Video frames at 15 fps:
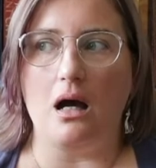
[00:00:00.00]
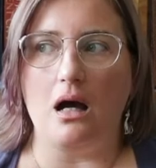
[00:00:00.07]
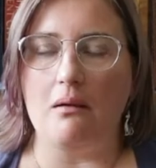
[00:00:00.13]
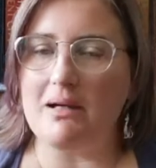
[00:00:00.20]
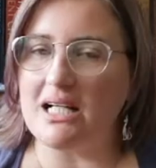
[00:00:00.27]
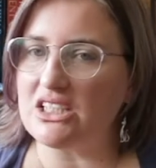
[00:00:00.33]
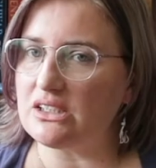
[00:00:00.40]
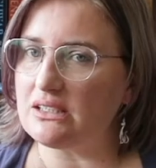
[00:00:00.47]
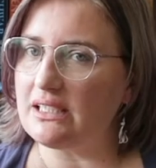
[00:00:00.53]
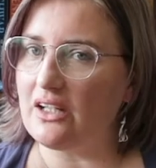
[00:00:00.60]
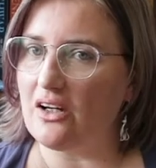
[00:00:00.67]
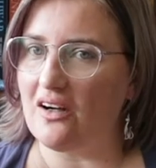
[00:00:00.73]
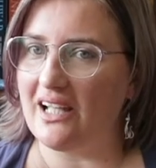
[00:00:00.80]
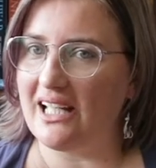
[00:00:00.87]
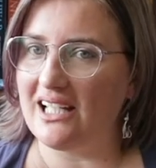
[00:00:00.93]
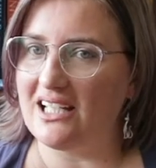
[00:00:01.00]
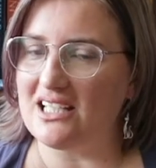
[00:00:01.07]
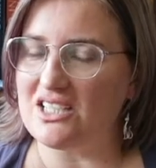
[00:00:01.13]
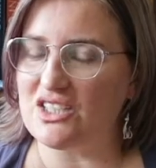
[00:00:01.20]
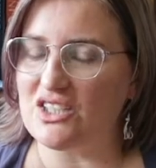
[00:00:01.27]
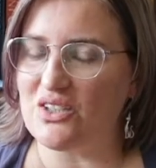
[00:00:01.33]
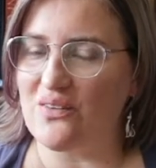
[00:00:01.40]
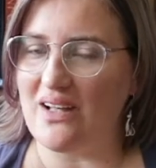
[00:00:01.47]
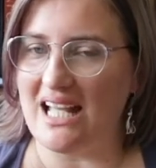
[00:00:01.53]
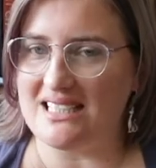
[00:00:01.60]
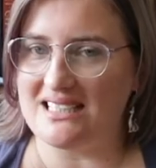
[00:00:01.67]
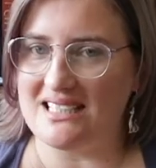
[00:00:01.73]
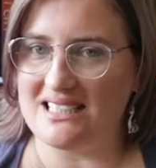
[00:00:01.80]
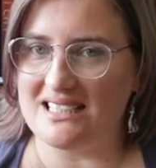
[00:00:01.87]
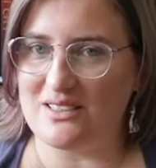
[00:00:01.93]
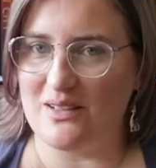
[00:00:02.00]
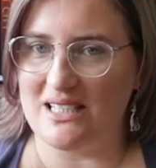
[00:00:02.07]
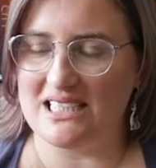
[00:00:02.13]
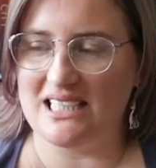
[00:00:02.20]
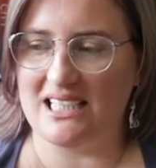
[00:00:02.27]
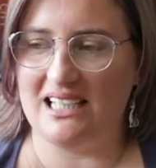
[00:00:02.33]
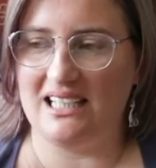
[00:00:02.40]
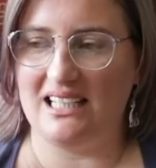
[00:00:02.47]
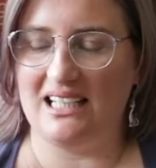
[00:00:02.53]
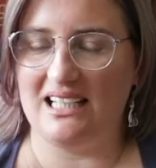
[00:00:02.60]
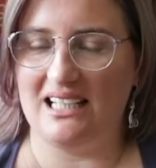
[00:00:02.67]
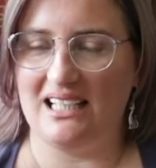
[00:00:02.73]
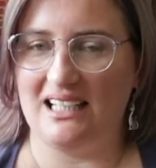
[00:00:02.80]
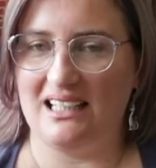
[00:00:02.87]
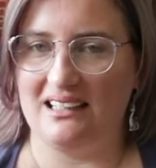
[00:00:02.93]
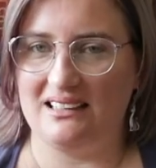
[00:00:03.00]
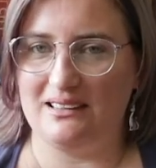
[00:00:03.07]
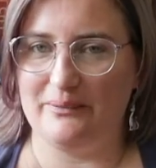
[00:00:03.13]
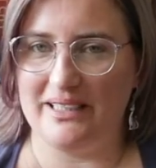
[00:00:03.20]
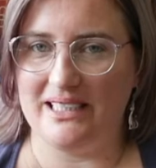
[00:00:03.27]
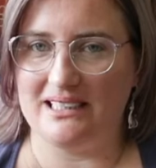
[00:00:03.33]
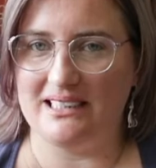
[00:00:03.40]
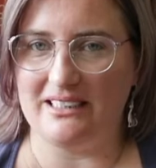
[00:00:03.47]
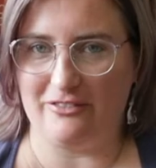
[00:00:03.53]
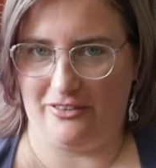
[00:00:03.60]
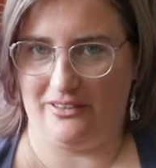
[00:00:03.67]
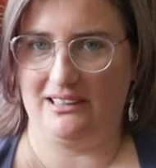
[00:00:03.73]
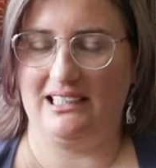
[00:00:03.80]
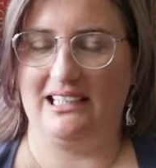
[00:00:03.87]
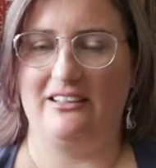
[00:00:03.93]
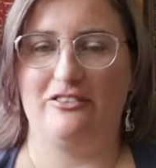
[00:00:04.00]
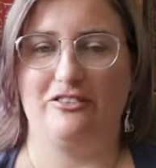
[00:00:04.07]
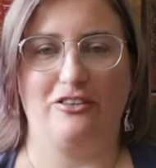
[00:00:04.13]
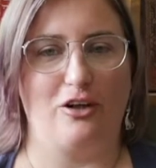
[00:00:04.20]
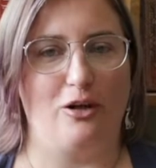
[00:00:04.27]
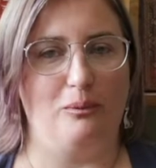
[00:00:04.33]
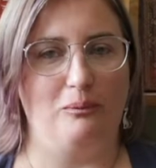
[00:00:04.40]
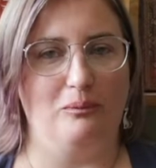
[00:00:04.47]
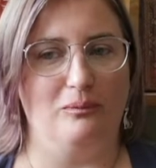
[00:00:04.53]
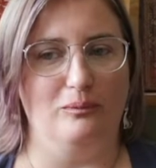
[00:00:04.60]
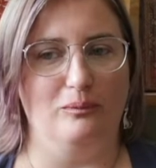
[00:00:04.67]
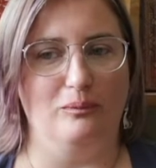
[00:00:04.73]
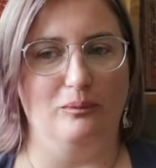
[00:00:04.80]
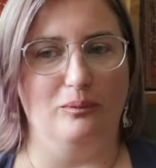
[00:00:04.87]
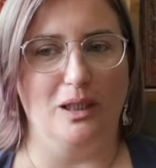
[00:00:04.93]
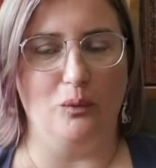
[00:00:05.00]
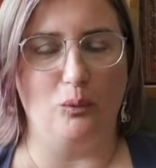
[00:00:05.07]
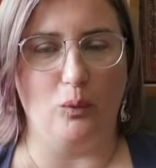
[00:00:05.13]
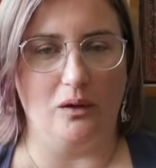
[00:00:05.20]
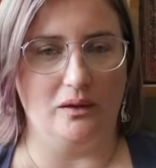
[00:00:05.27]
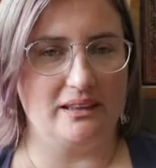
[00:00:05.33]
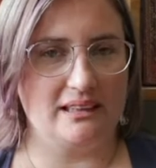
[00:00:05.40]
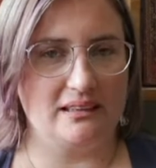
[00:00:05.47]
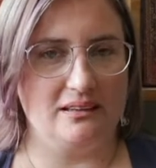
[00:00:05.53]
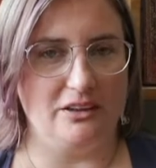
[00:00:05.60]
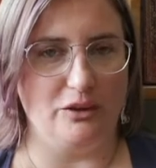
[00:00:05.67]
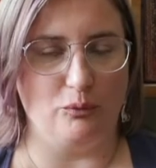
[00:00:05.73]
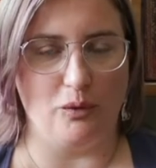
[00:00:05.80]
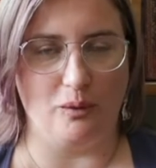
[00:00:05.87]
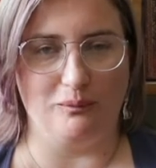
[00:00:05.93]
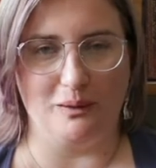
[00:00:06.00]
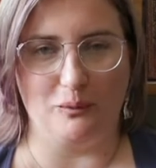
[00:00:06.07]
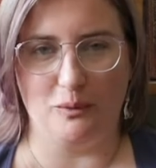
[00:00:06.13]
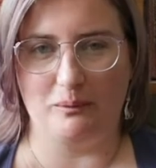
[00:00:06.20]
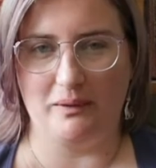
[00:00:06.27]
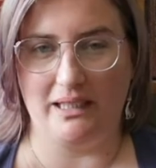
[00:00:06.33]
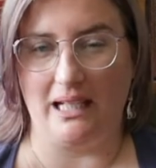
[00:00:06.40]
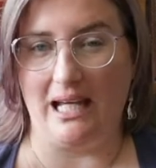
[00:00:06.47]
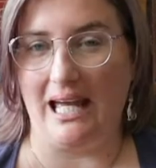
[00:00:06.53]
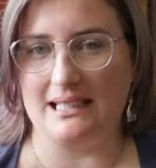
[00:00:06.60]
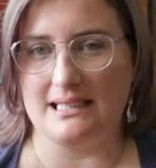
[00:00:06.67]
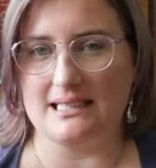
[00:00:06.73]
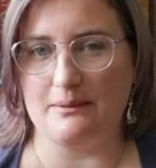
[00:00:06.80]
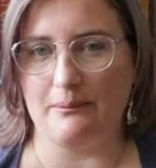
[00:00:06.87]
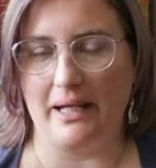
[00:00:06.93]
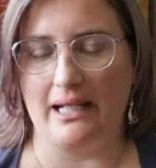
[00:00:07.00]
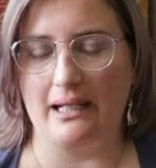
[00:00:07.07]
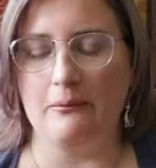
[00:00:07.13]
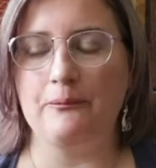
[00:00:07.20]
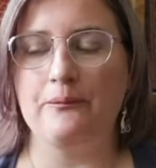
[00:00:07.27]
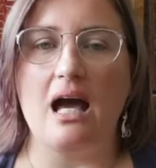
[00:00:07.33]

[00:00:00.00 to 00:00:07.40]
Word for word: I'm actually going to answer this question a little bit differently from what you probably would be anticipating.